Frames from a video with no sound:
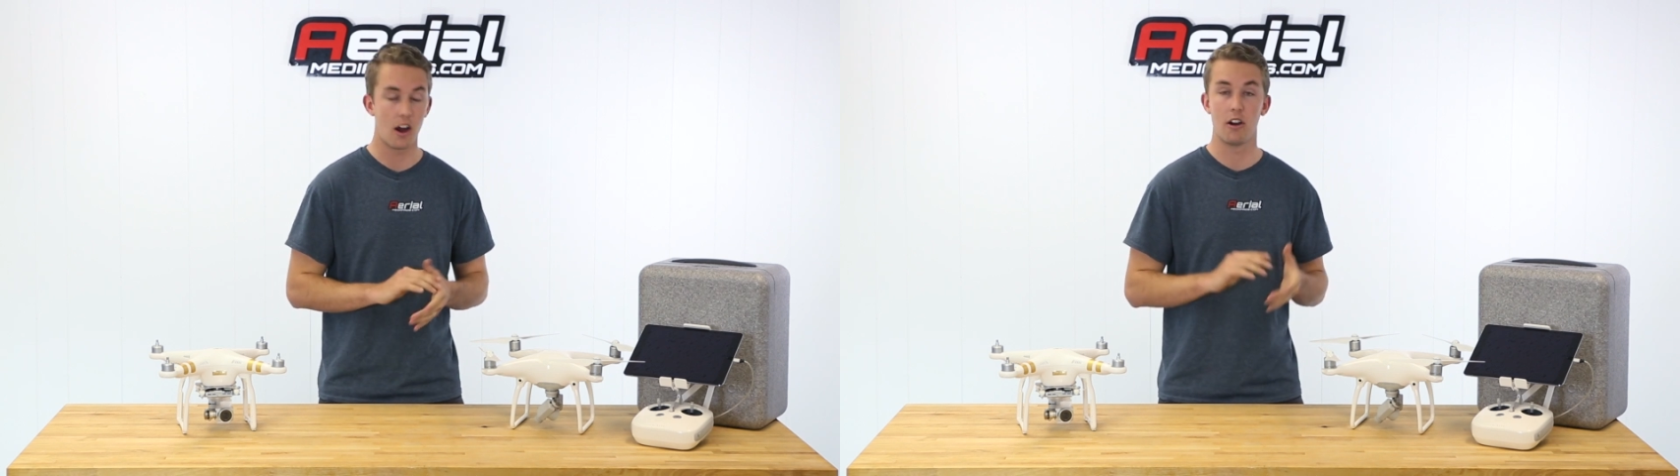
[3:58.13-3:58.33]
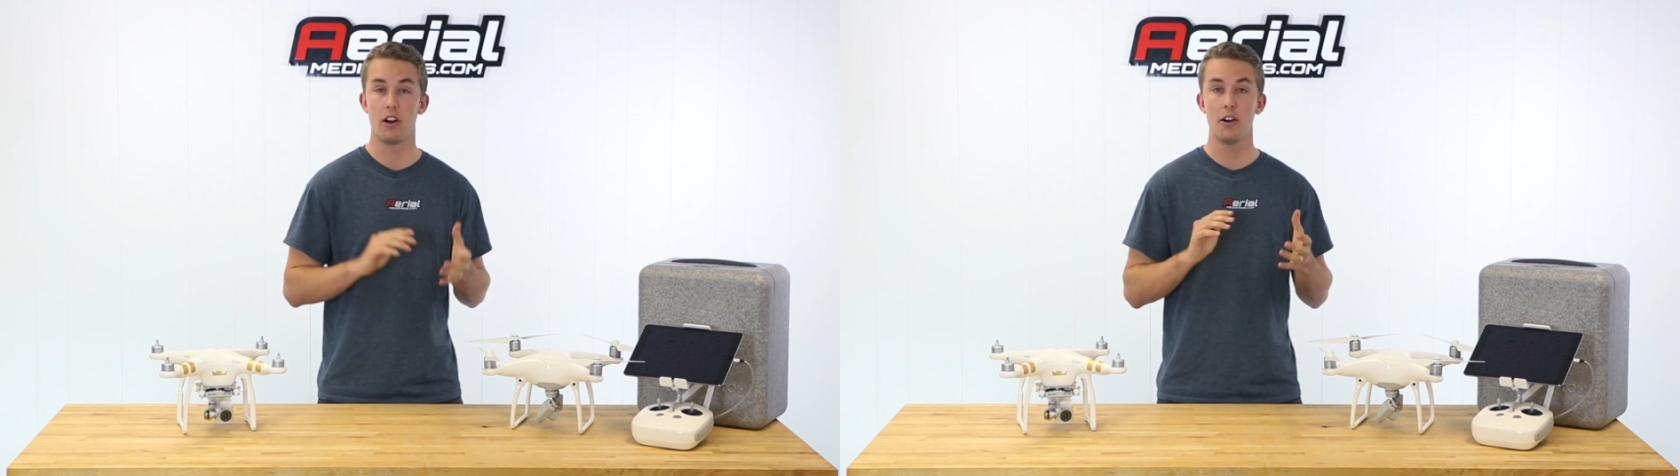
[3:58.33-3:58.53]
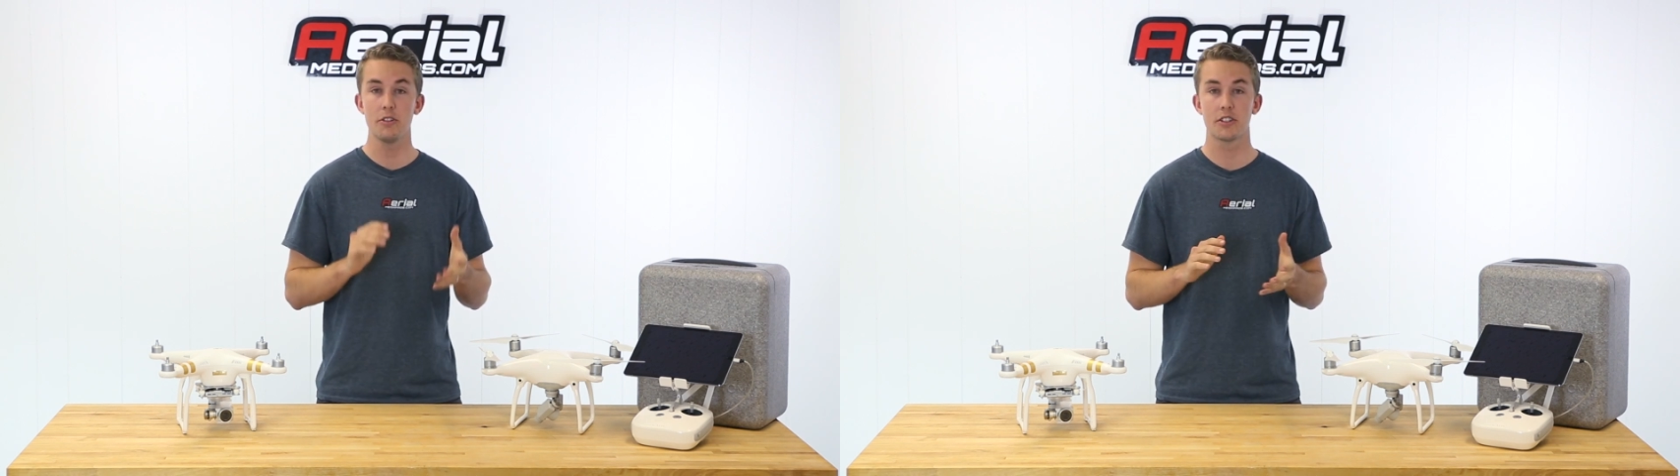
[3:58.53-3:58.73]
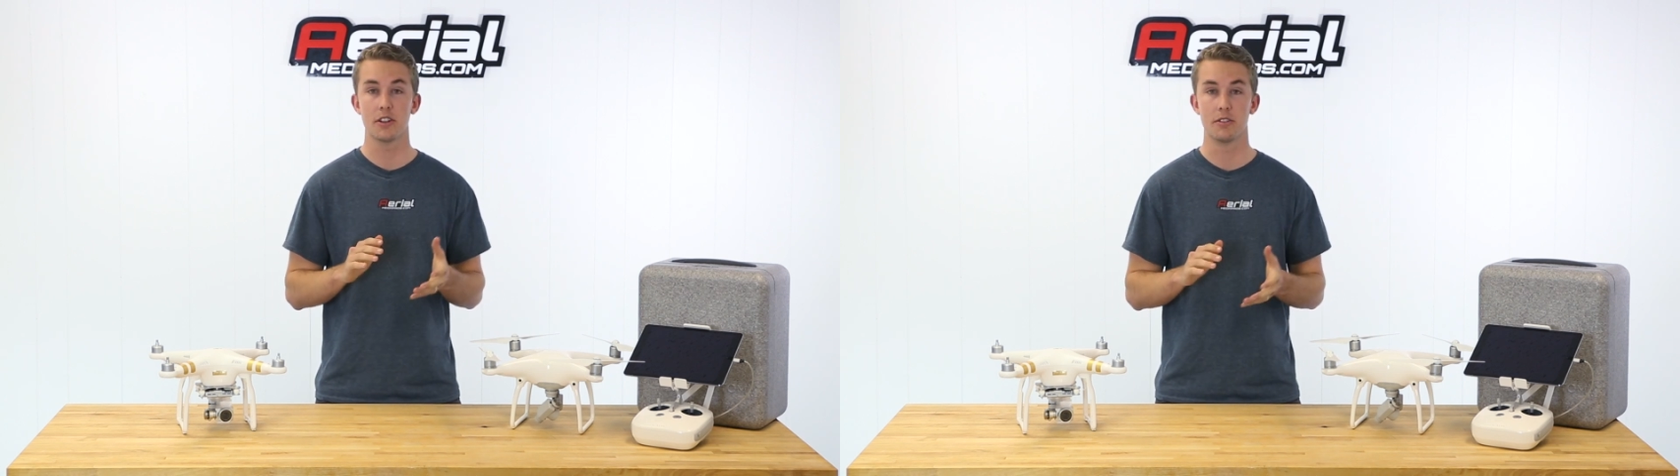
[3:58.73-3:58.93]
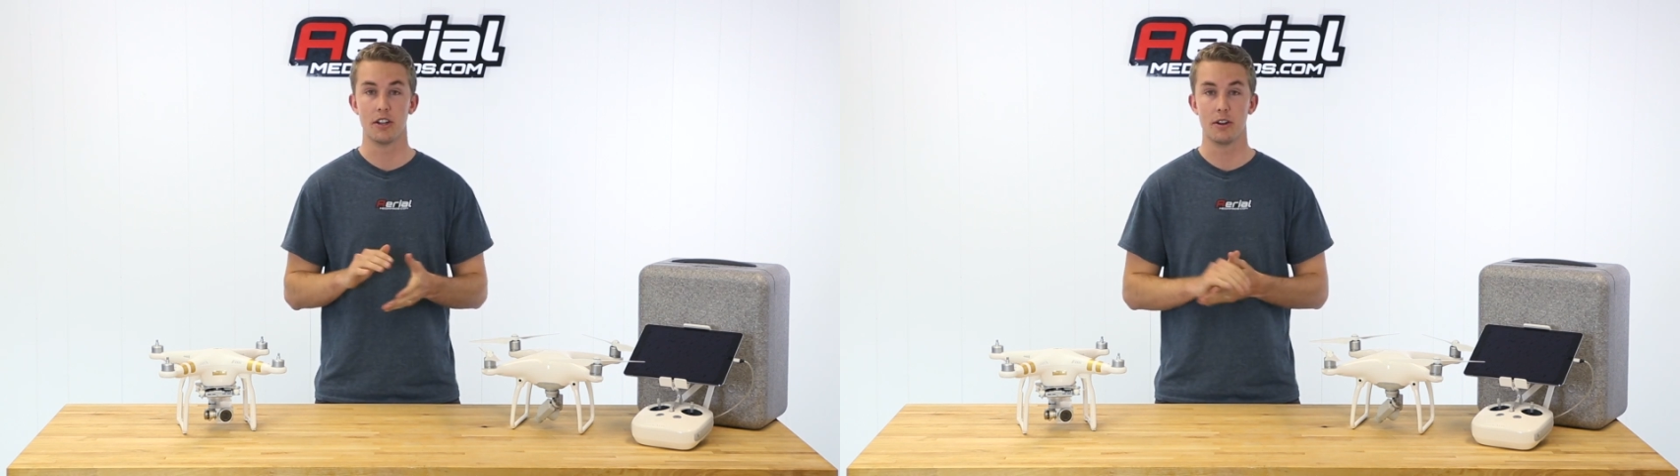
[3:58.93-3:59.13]
I'll
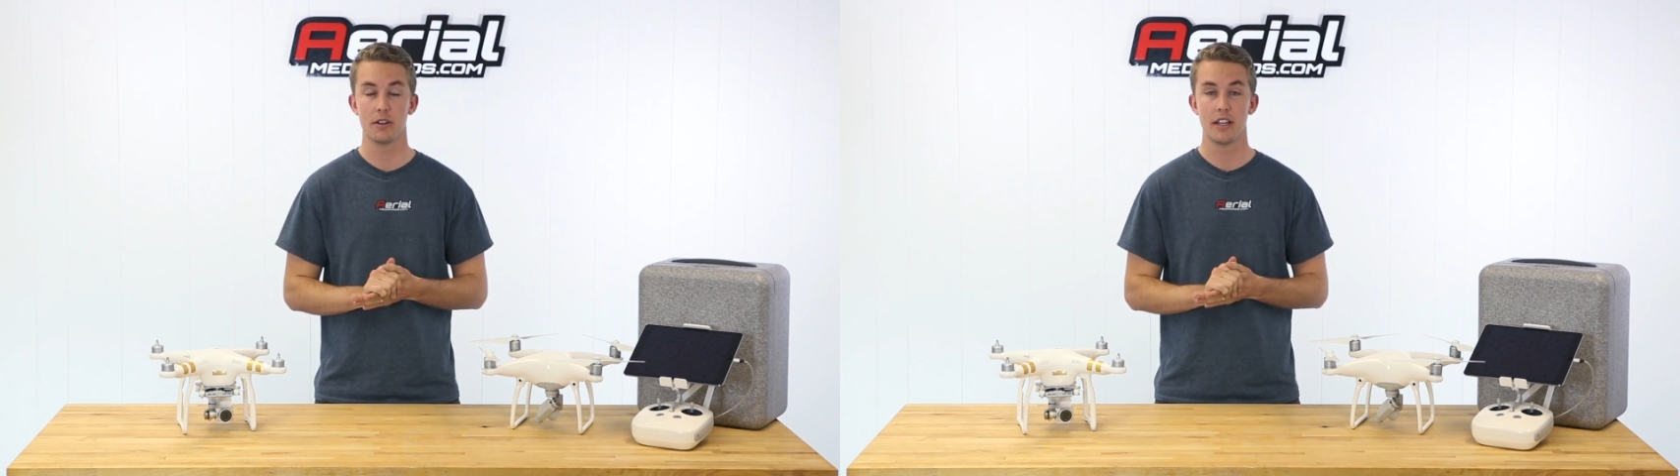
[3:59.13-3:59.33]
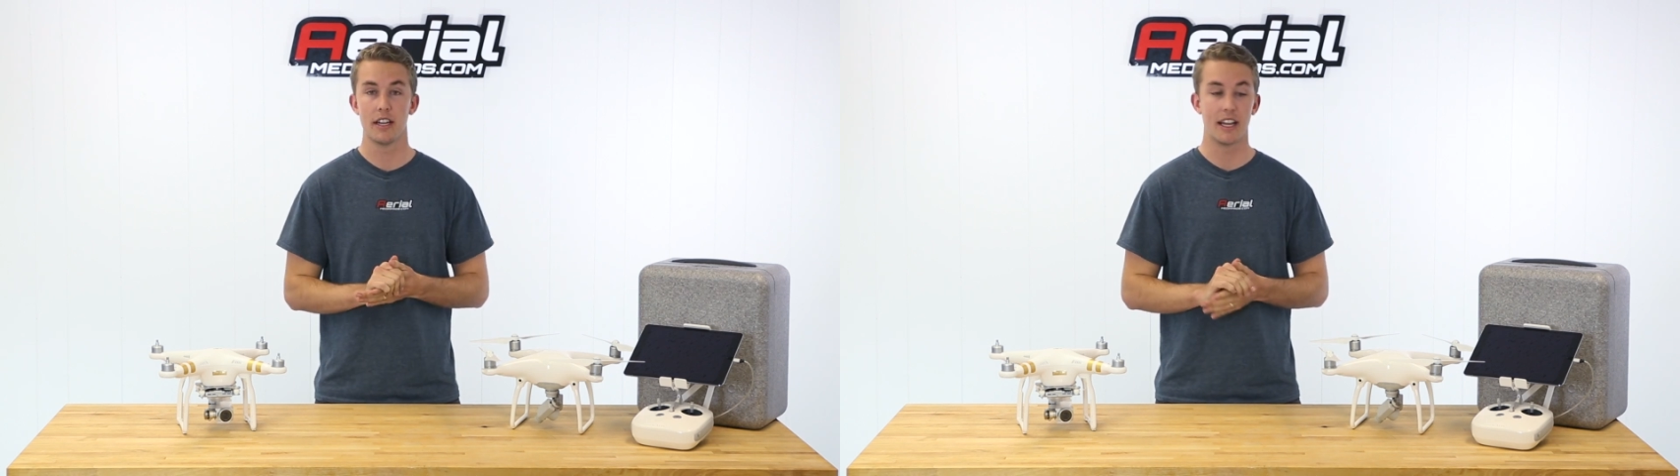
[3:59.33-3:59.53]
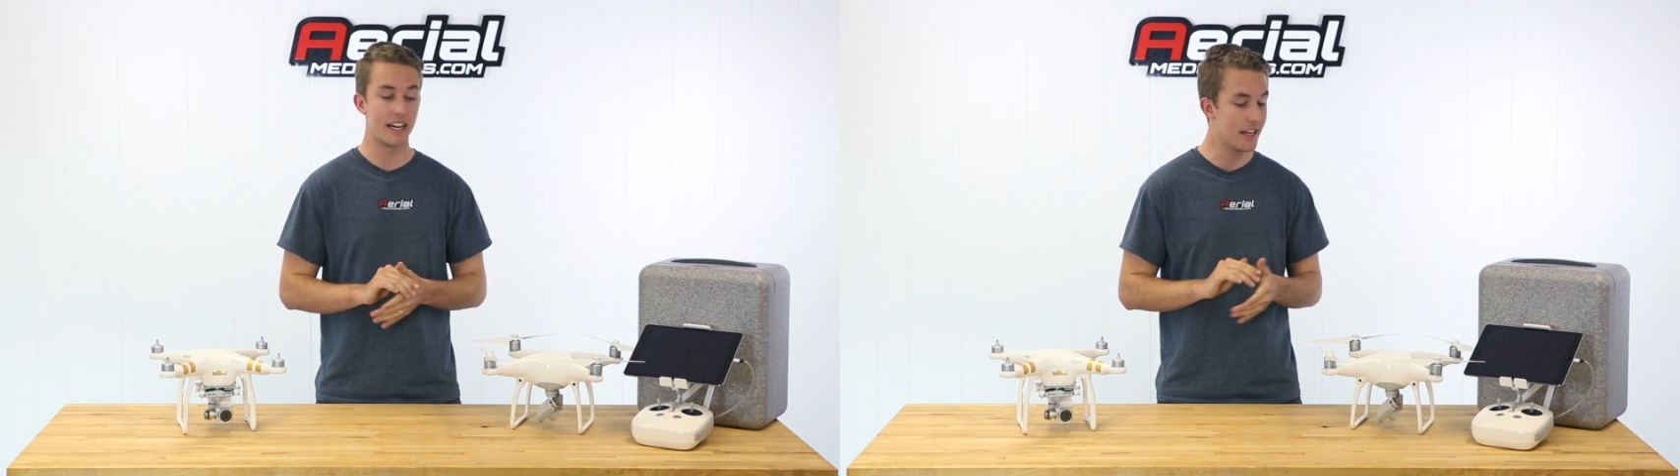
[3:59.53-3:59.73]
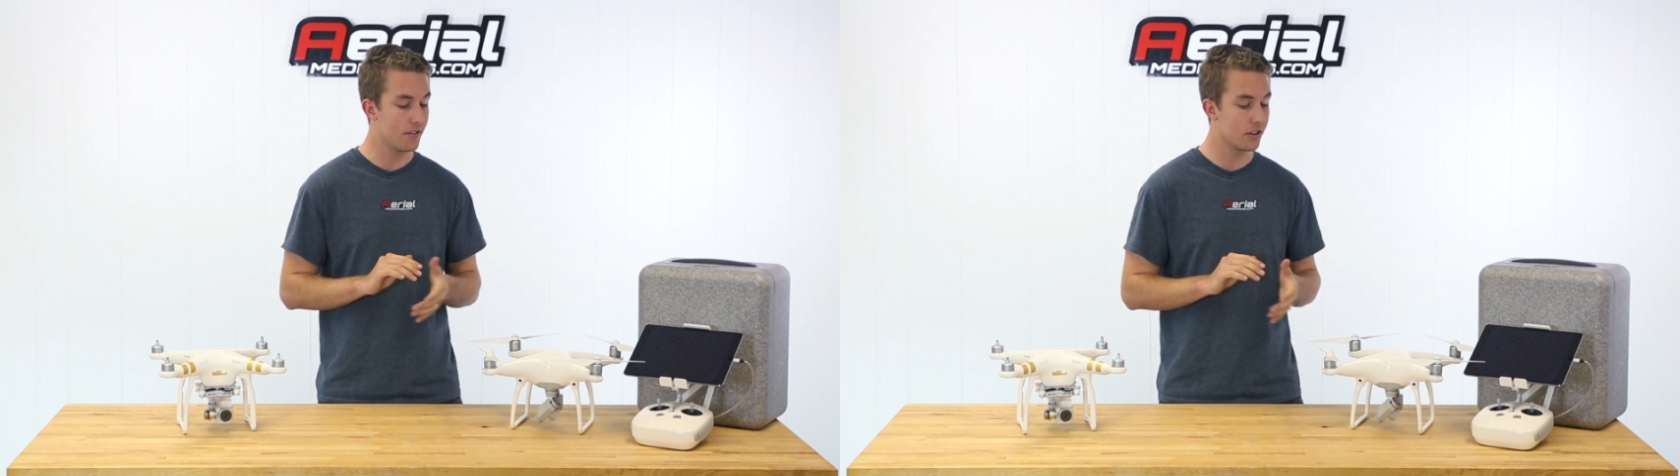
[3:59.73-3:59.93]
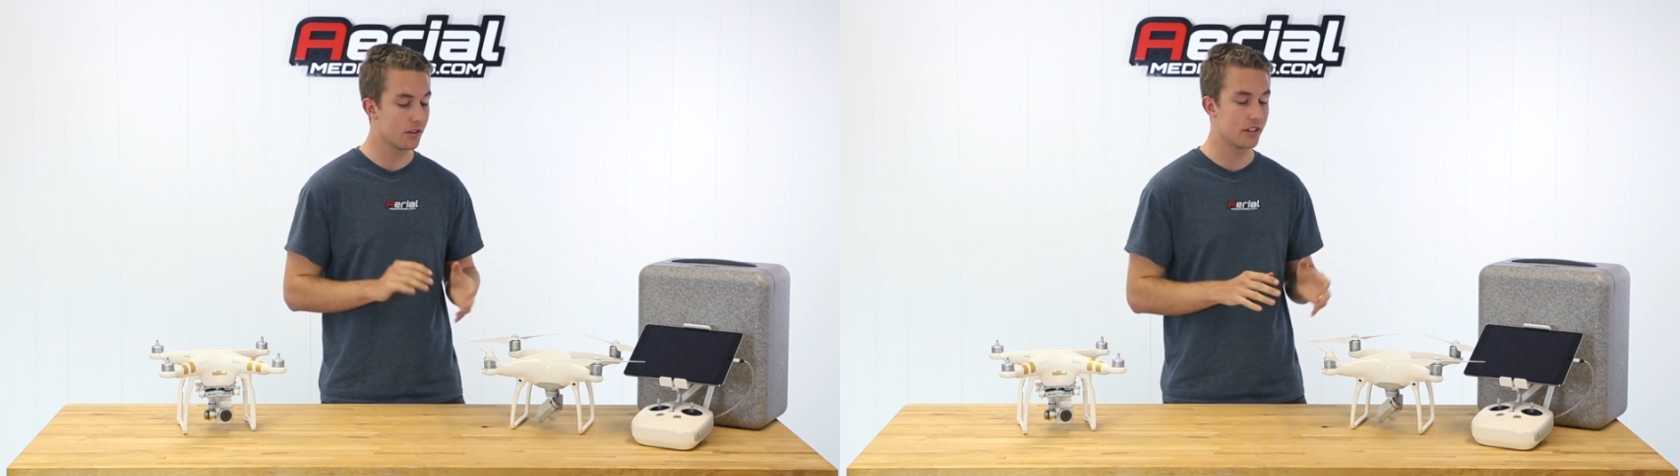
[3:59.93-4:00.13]
also note that even though